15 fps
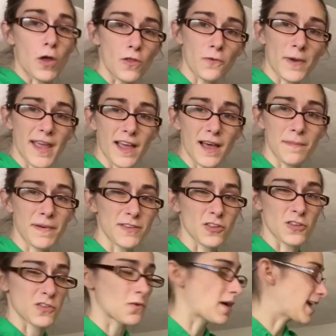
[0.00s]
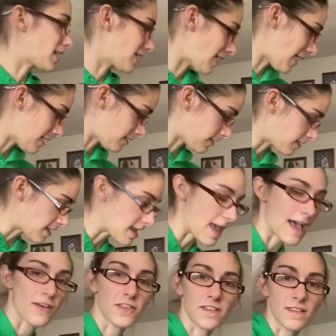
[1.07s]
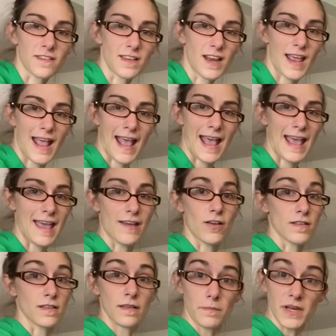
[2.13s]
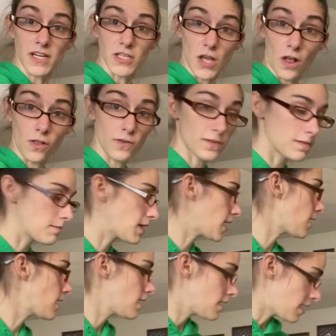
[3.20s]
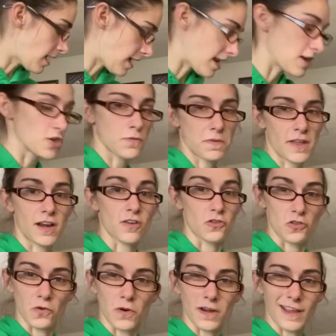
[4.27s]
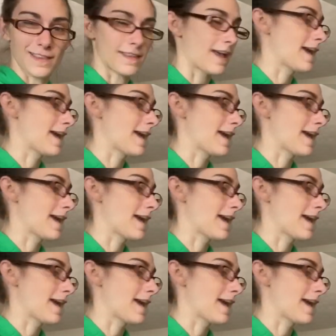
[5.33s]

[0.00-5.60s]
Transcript: all the way up just so I could kind of see how this is going to hang on somebody taller than me. And I do plan on shortening the